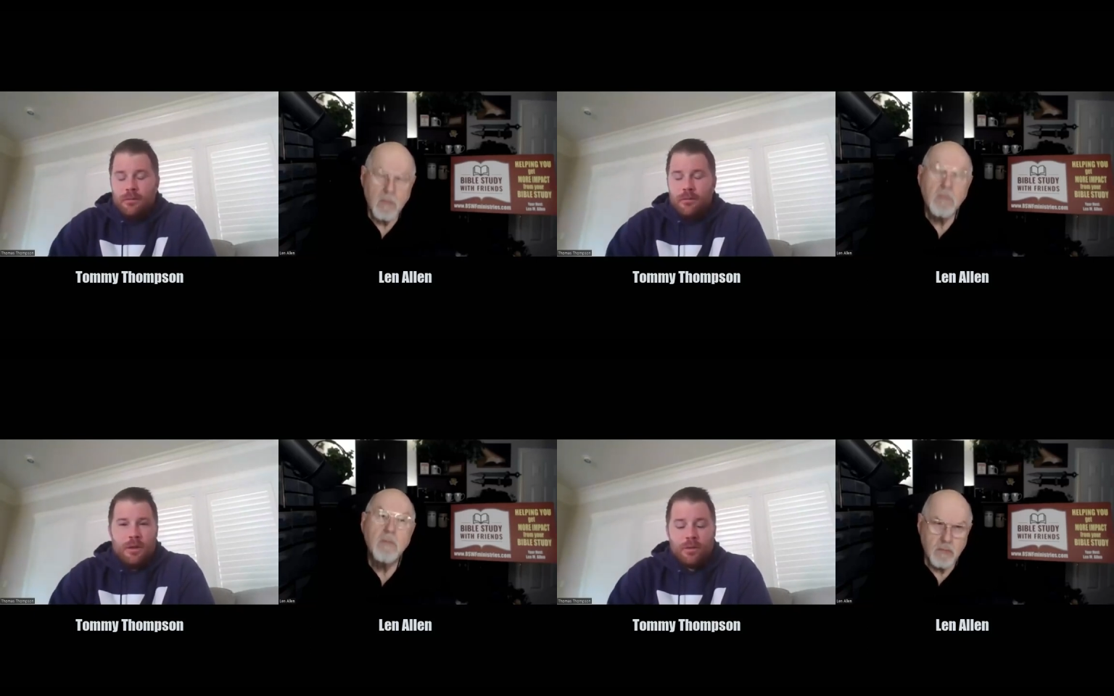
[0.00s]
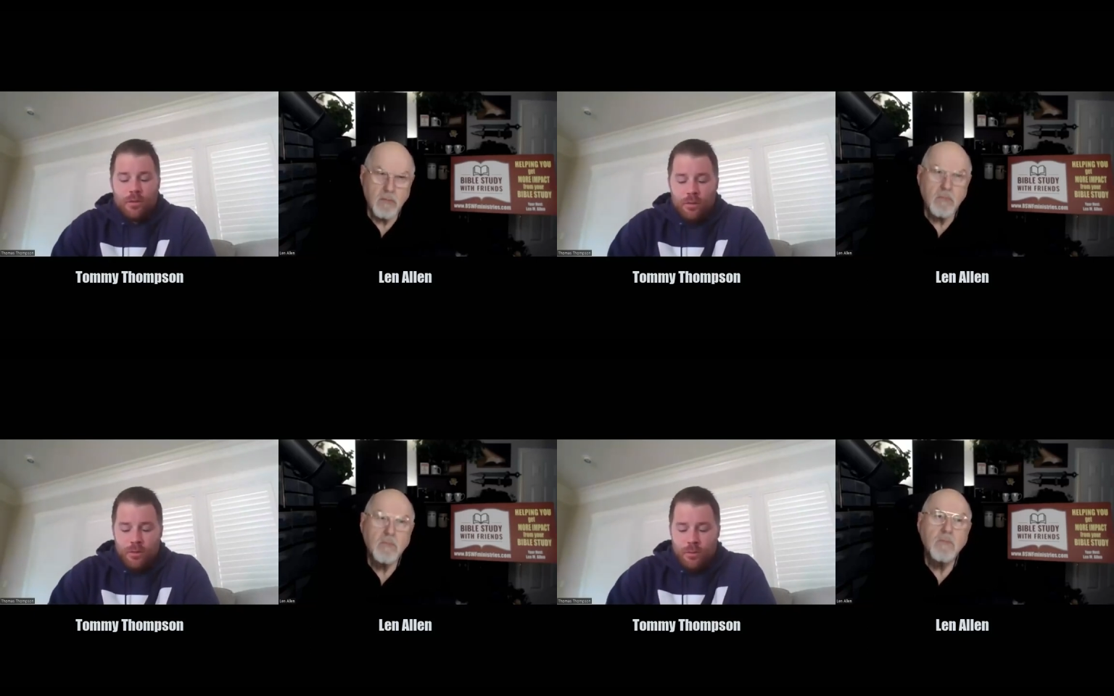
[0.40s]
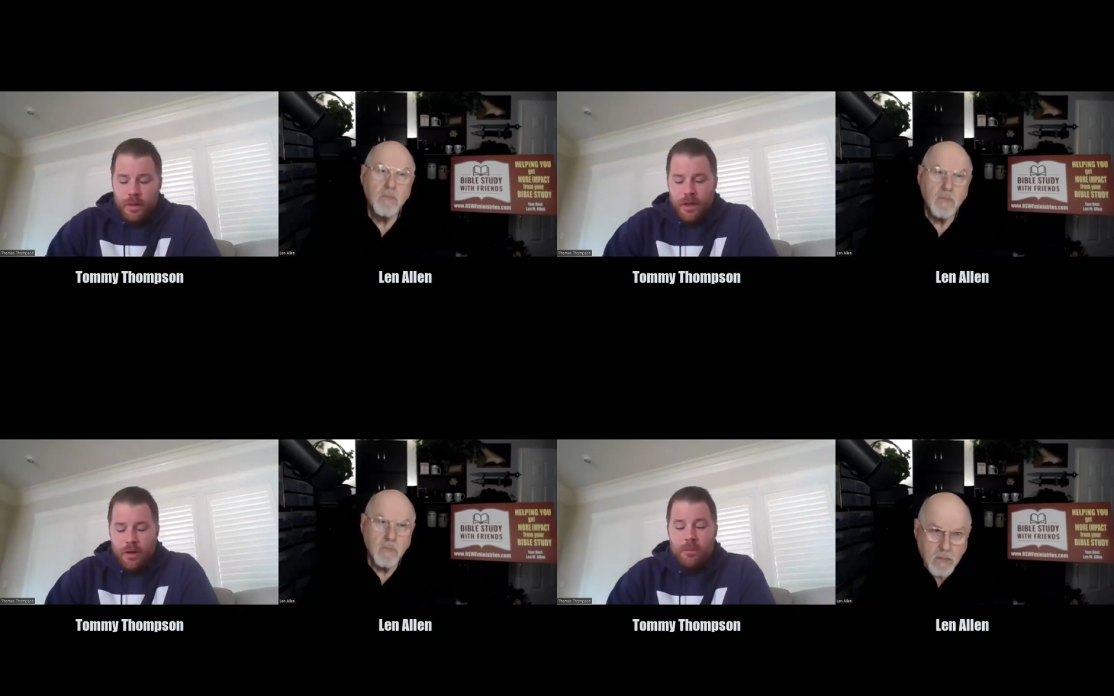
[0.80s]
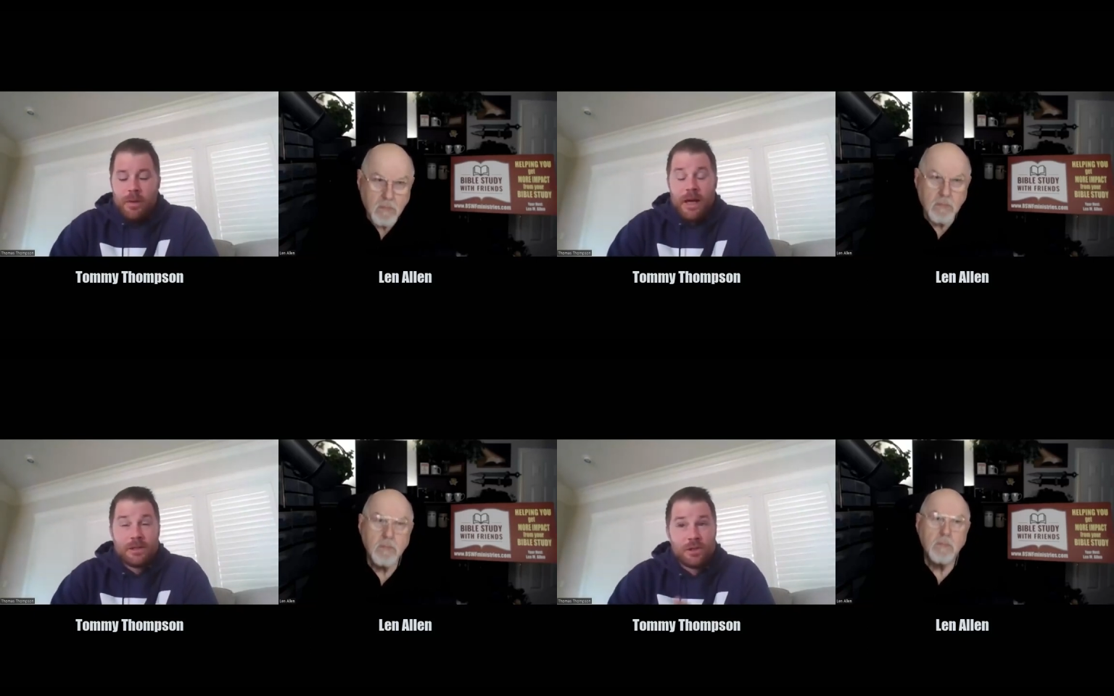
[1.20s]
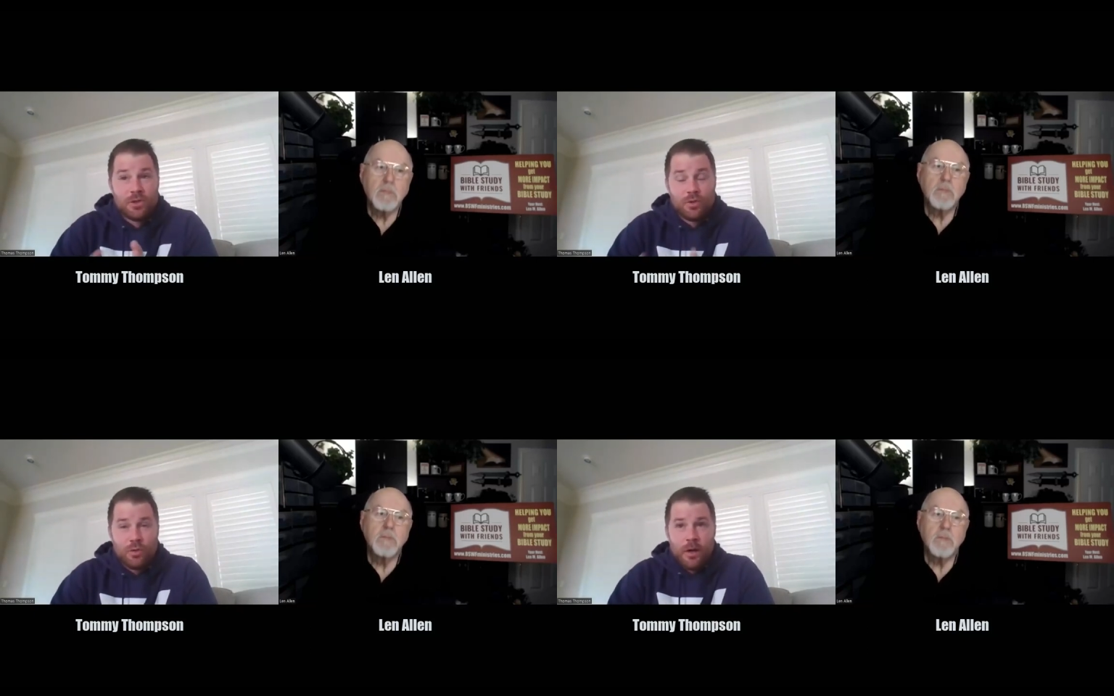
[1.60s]
Speaker 1: the Lord will make our path
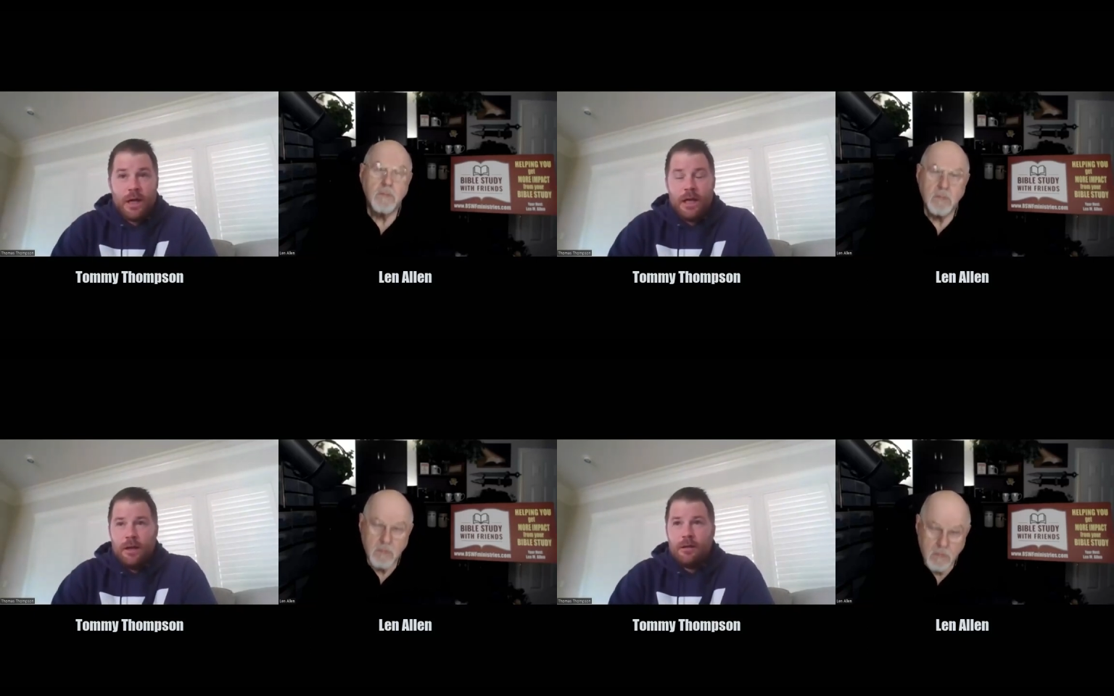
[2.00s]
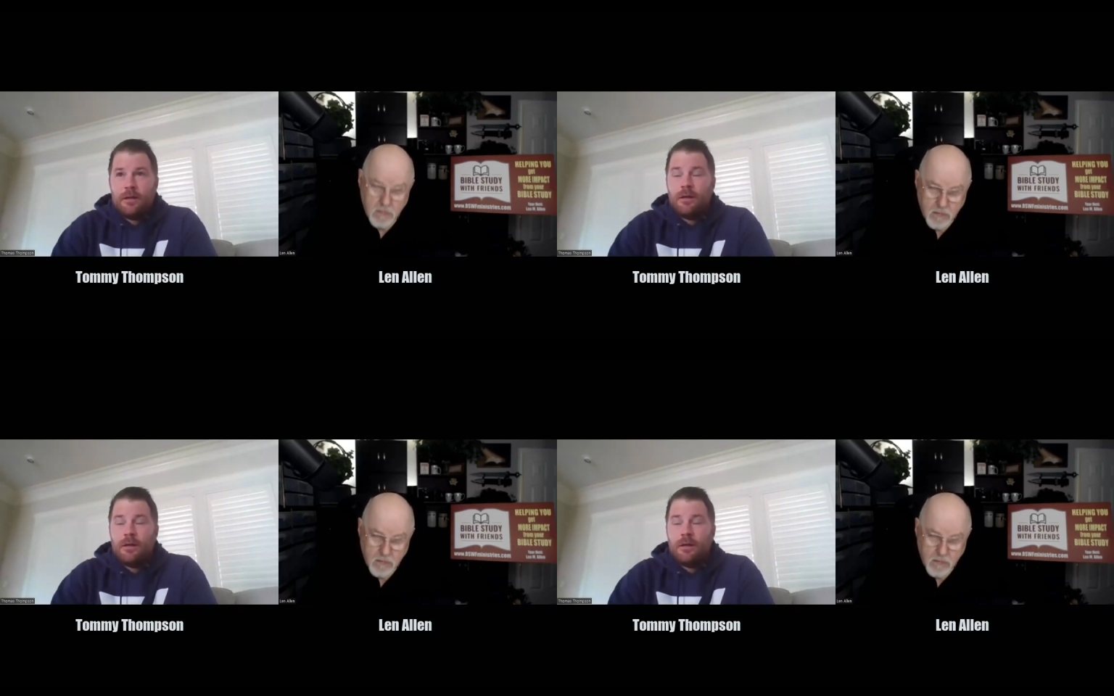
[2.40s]
straight.